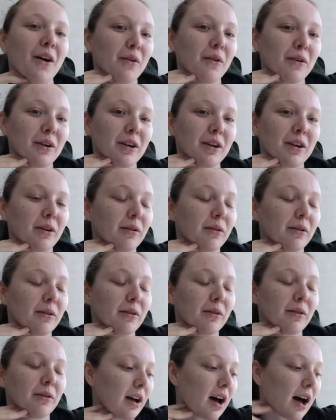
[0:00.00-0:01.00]
You
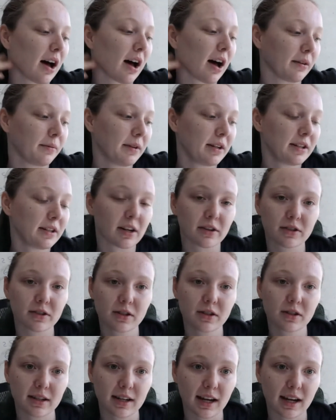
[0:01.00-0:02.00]
know, he's also
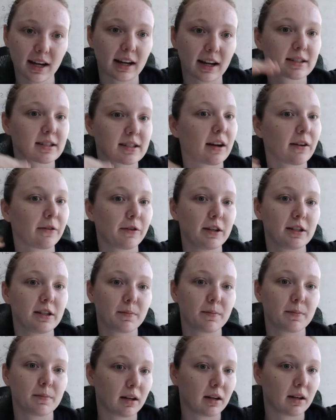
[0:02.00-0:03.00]
done TEDx stuff. He's
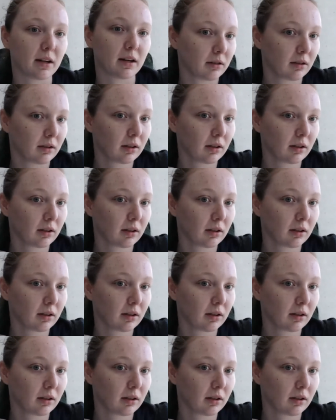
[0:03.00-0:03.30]
been